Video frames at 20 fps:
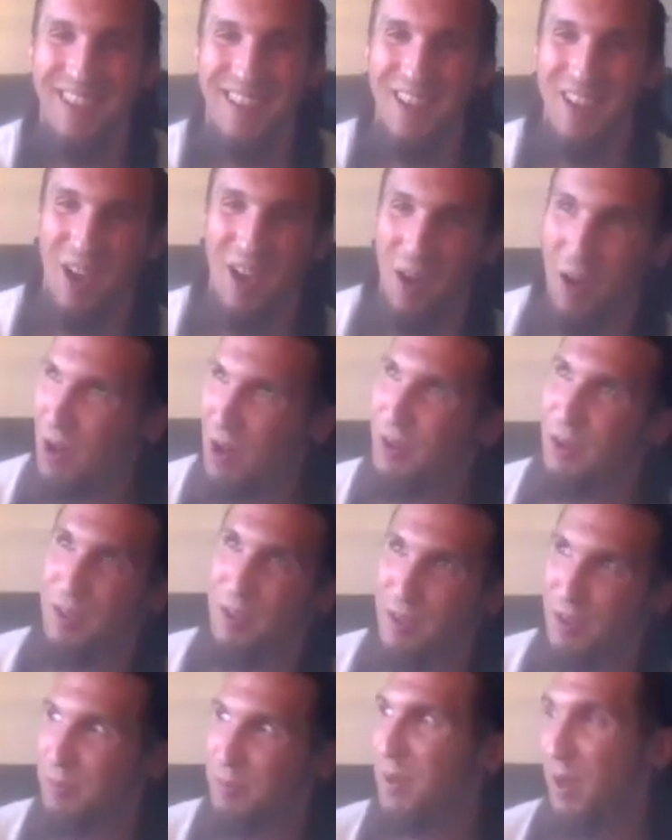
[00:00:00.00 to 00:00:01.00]

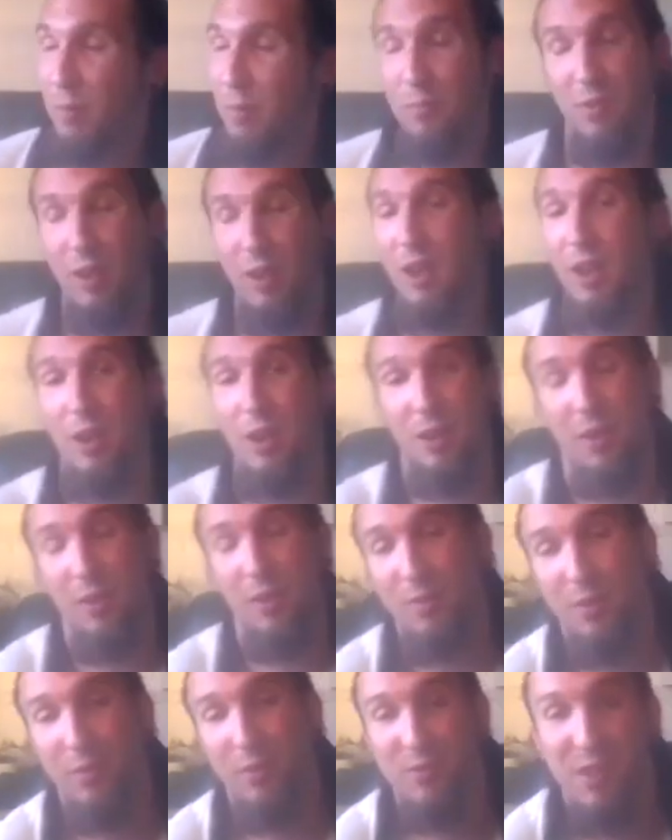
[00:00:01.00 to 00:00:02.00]
Oh, um, yeah,
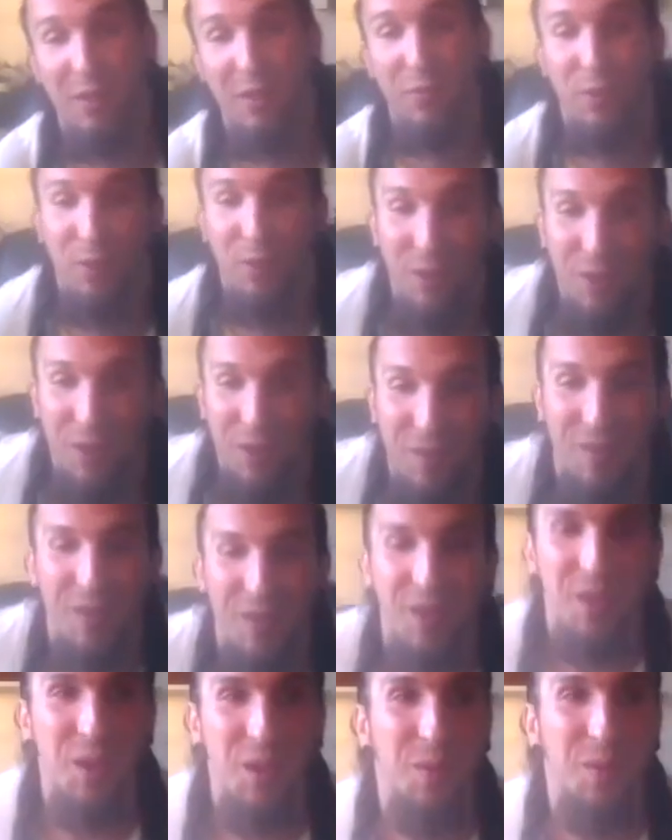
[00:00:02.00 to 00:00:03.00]
definitely.
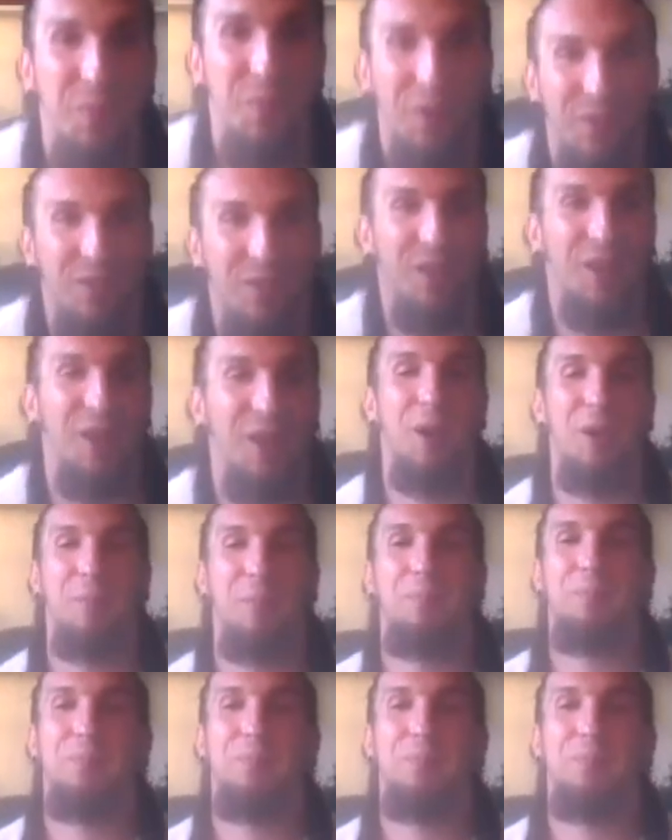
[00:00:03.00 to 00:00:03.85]
But uh,